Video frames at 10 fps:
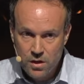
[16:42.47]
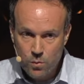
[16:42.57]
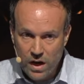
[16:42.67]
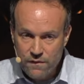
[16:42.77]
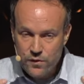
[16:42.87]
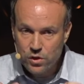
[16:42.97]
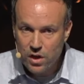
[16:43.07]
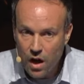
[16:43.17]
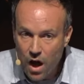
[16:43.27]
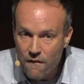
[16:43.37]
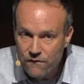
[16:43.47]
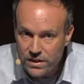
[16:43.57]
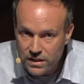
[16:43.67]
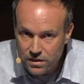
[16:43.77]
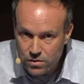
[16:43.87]
When I feel
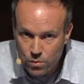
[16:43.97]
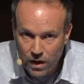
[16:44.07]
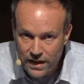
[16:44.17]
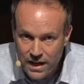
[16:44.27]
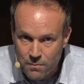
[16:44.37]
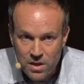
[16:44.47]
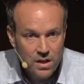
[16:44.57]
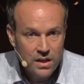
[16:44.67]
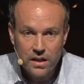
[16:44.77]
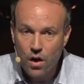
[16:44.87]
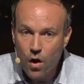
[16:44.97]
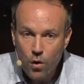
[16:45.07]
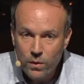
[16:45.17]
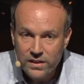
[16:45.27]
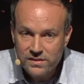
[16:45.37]
confident in who I am, it
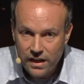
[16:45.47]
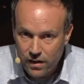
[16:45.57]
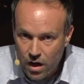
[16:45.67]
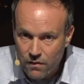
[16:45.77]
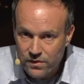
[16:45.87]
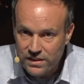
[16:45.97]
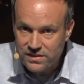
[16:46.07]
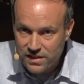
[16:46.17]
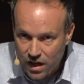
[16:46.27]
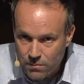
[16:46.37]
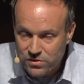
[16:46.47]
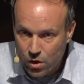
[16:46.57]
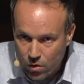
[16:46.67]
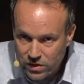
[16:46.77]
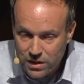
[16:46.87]
always, that confidence comes
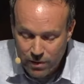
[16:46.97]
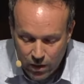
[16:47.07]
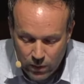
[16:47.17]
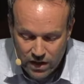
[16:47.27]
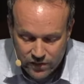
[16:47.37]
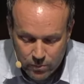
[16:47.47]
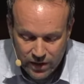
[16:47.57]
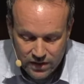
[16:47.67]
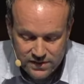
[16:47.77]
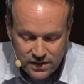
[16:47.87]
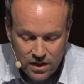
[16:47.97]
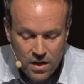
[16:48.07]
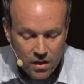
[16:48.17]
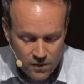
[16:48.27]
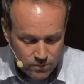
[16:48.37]
only by way of comparison.
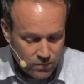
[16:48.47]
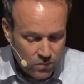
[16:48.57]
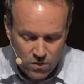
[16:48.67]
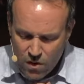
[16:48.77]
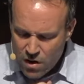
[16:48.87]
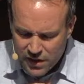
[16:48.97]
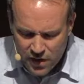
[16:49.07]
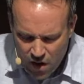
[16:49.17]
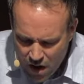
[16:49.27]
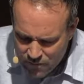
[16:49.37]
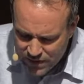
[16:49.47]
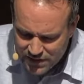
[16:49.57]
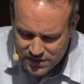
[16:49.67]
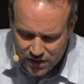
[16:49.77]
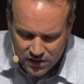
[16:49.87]
Our
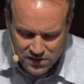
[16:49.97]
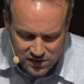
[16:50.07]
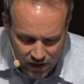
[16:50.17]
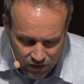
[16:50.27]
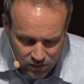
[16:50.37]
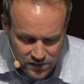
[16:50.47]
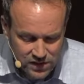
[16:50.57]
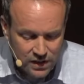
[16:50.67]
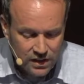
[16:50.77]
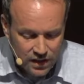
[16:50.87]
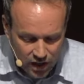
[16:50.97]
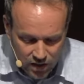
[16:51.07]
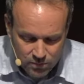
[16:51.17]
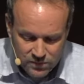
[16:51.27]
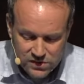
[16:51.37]
confidence in ourselves
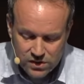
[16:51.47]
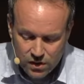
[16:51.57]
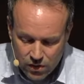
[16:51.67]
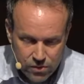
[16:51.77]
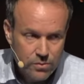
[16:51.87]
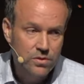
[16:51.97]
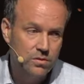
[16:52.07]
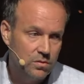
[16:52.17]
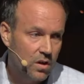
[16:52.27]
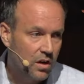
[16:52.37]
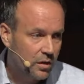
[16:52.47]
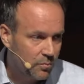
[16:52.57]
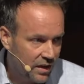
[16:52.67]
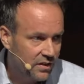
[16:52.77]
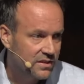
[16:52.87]
comes through our
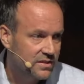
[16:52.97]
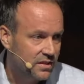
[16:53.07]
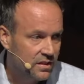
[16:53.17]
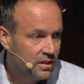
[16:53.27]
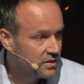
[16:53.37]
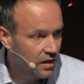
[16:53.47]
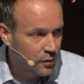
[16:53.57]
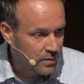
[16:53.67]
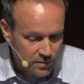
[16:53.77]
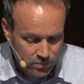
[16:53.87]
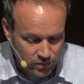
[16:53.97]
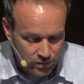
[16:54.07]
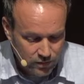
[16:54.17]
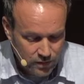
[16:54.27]
comparison to other people.